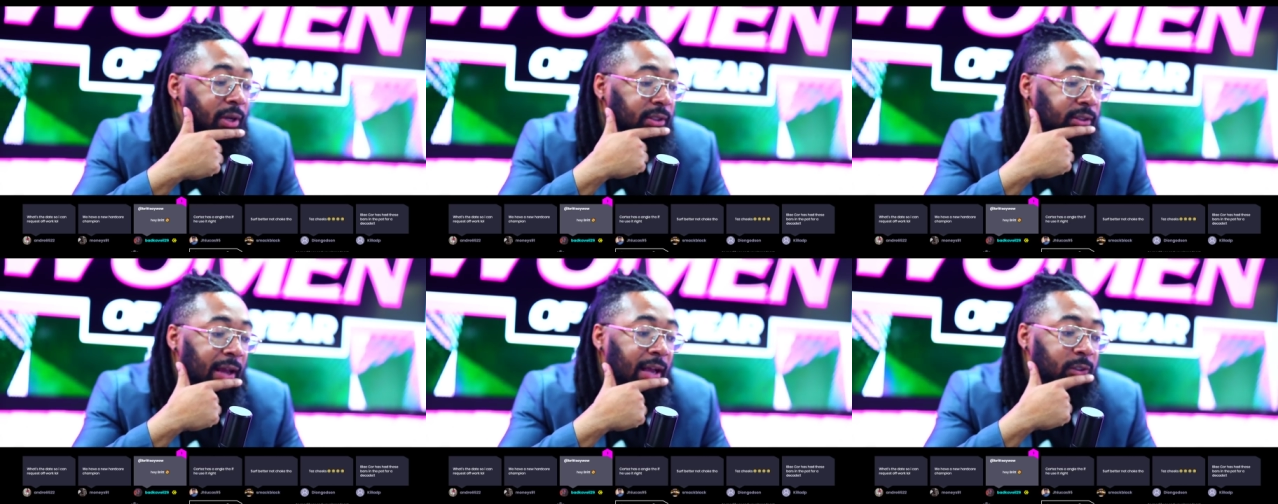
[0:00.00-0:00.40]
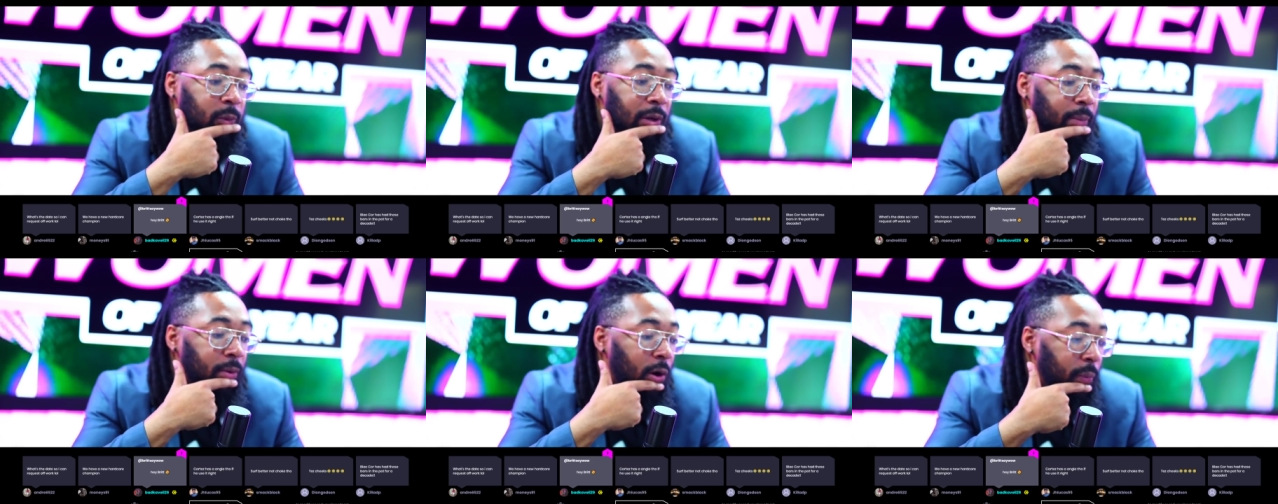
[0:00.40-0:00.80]
That's what
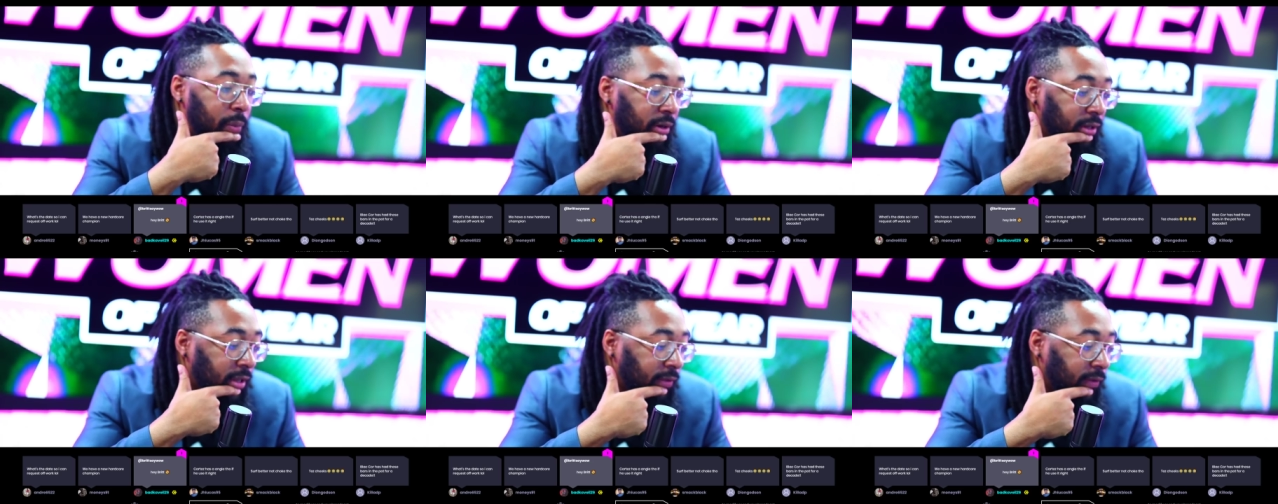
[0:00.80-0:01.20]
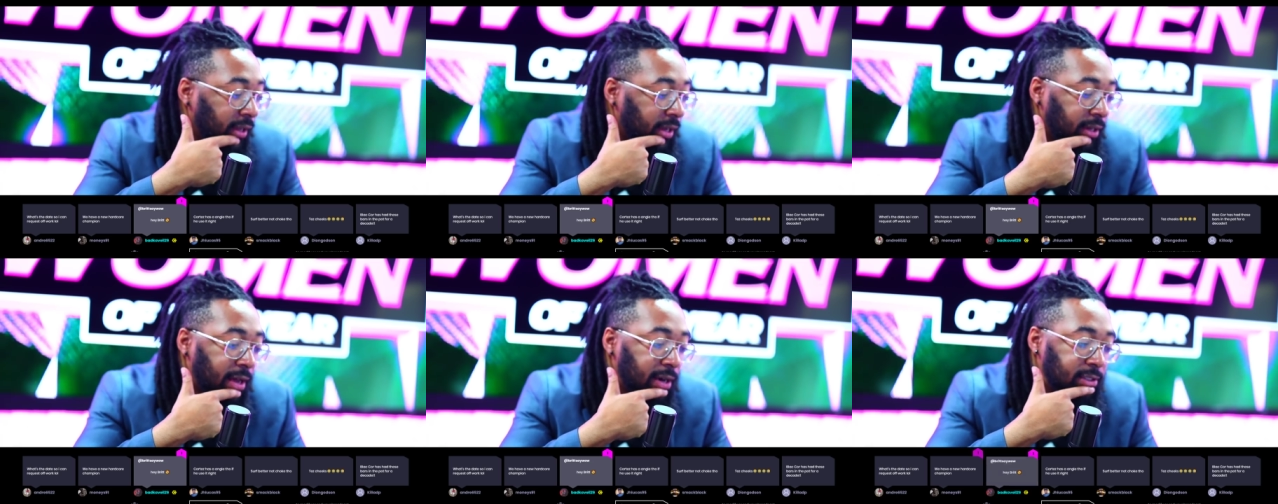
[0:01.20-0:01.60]
I'm hoping. I feel like a
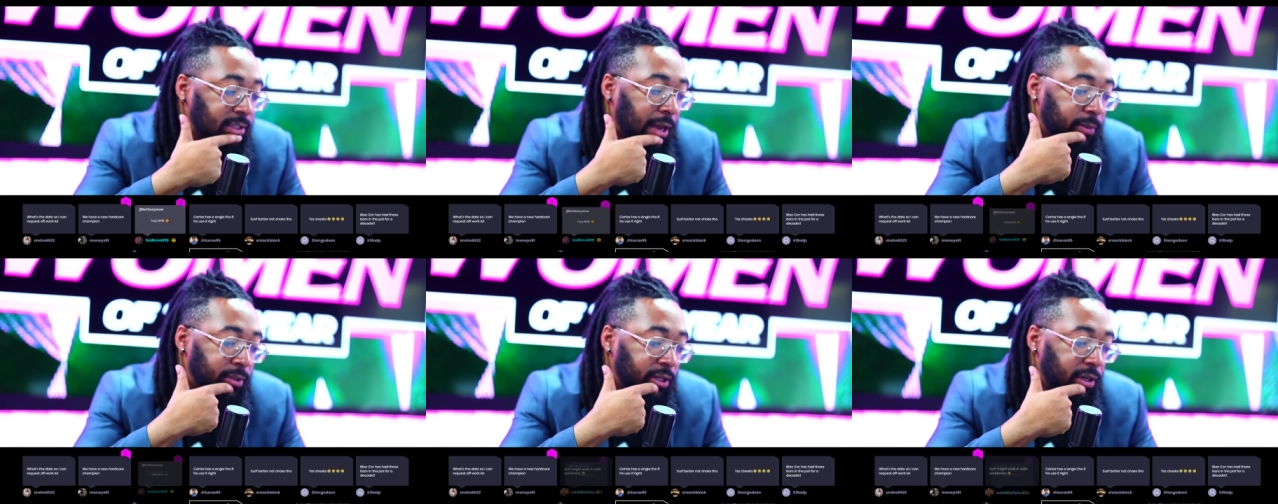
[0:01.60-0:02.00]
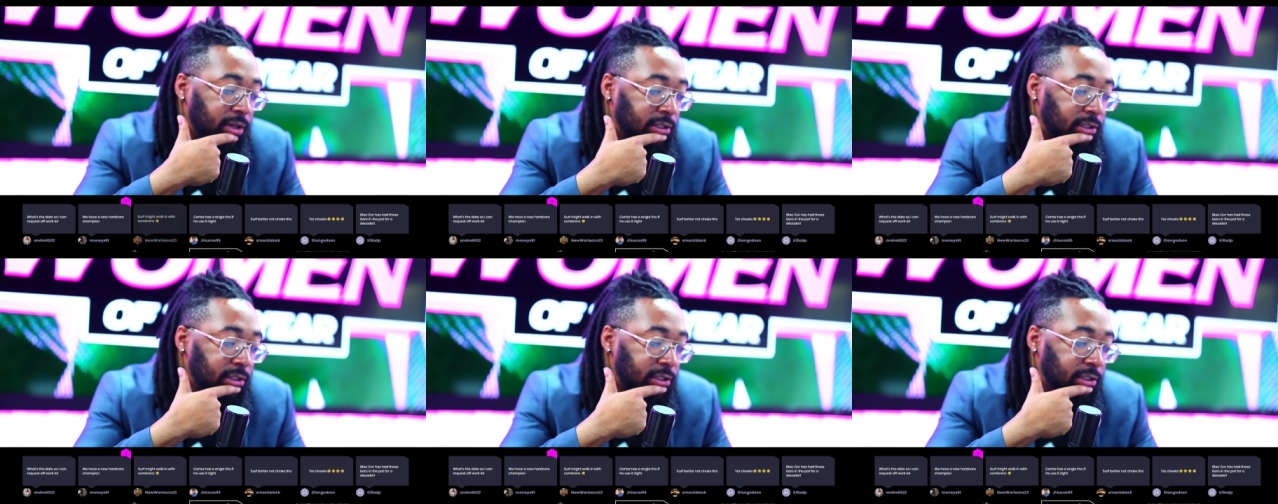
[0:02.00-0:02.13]
lot of top tiers